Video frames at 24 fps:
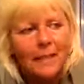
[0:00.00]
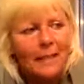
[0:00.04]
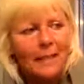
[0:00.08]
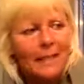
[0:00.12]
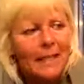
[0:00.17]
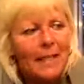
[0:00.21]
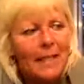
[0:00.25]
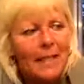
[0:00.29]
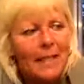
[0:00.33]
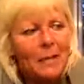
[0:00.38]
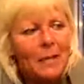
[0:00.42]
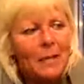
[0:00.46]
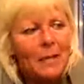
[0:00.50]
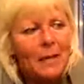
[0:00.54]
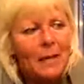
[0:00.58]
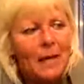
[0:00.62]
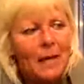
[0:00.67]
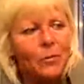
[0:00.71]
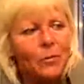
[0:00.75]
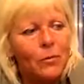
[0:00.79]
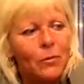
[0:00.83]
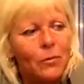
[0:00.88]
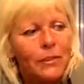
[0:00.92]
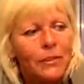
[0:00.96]
I will never
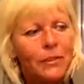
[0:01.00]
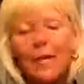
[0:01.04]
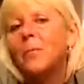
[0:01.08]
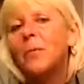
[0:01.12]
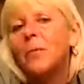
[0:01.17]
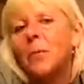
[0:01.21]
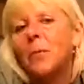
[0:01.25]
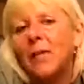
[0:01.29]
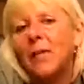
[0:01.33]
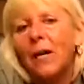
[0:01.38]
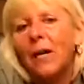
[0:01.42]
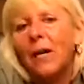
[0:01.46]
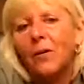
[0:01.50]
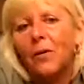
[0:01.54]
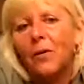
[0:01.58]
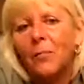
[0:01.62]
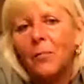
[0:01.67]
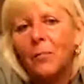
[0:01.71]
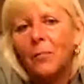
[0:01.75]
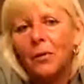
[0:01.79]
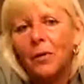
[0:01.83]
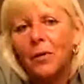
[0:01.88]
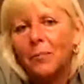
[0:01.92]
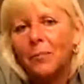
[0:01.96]
be without a
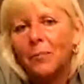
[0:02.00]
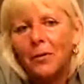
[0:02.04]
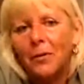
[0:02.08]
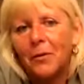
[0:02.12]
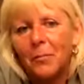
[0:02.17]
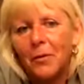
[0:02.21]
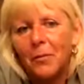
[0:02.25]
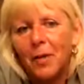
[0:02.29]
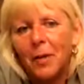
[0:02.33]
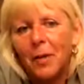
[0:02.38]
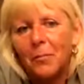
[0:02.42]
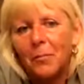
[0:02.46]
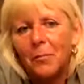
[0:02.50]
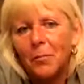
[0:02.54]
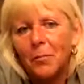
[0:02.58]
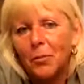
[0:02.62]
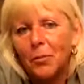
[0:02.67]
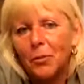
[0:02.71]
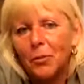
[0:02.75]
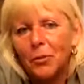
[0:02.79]
brown and white Border Collie.